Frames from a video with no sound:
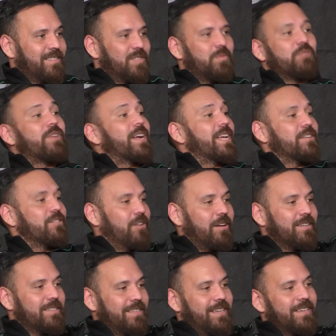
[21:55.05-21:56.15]
and to be
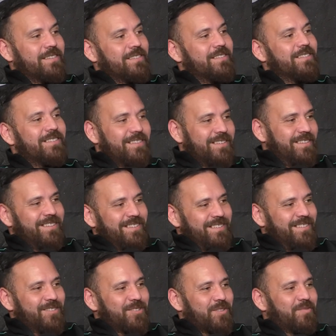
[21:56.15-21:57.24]
recognised as
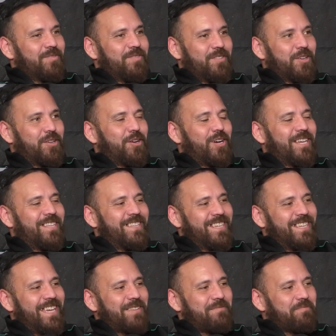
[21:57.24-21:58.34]
sort of the guy in
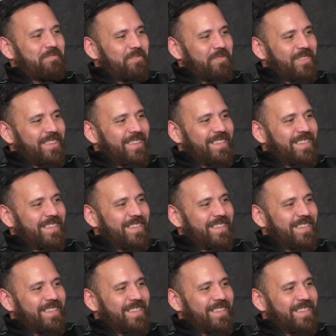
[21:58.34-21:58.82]
the game?